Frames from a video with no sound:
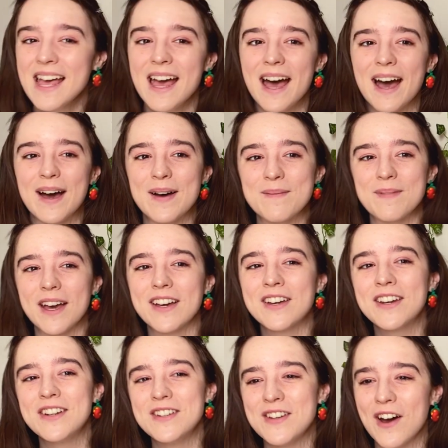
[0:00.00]
I
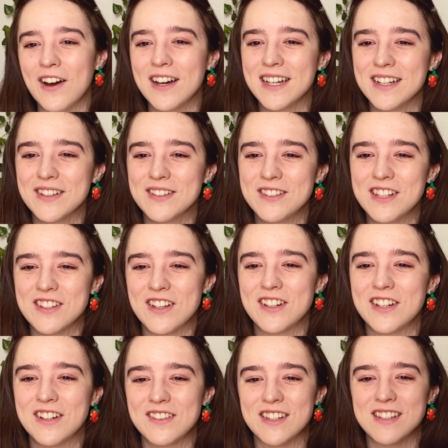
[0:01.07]
couldn't not include this on
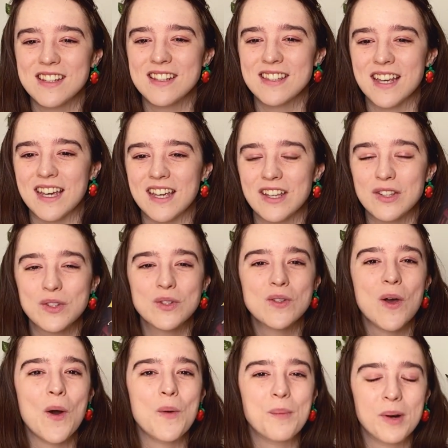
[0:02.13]
here. This is like
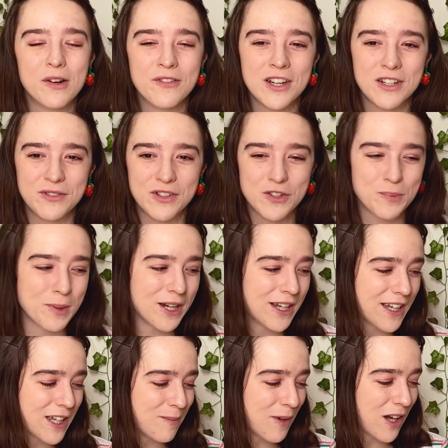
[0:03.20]
so perfect for spring,
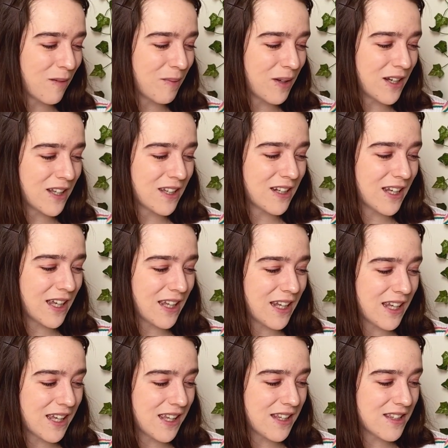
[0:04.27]
in my opinion. It
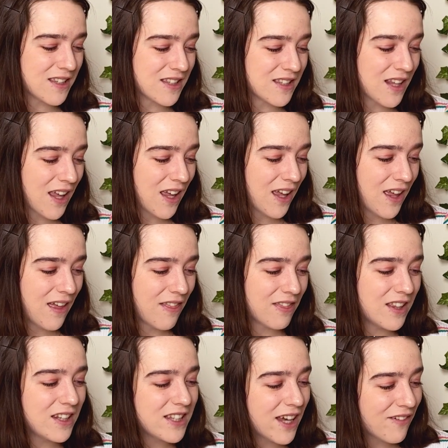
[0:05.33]
is the
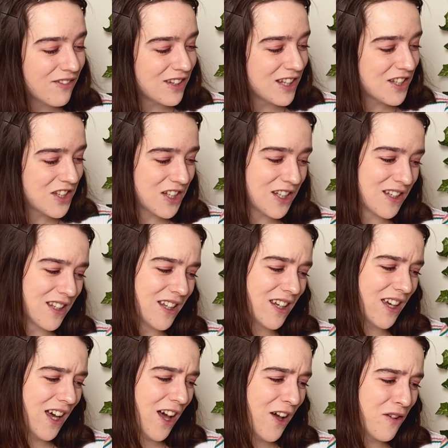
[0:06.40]
definition
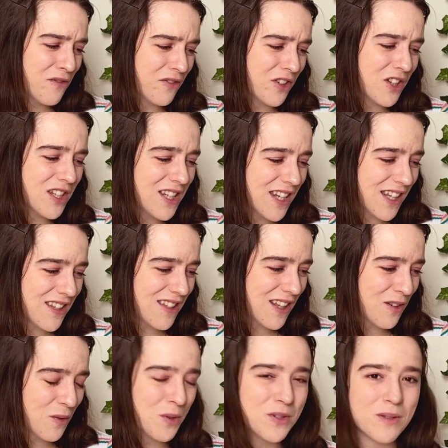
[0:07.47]
of goodness and
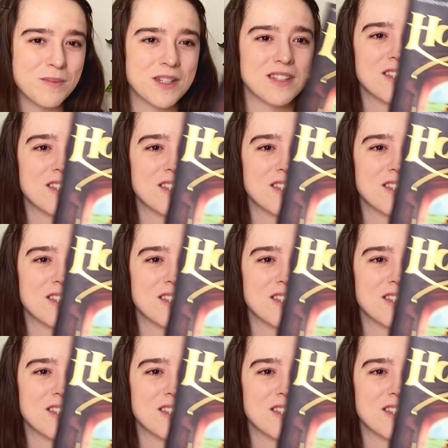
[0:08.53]
wholesomeness.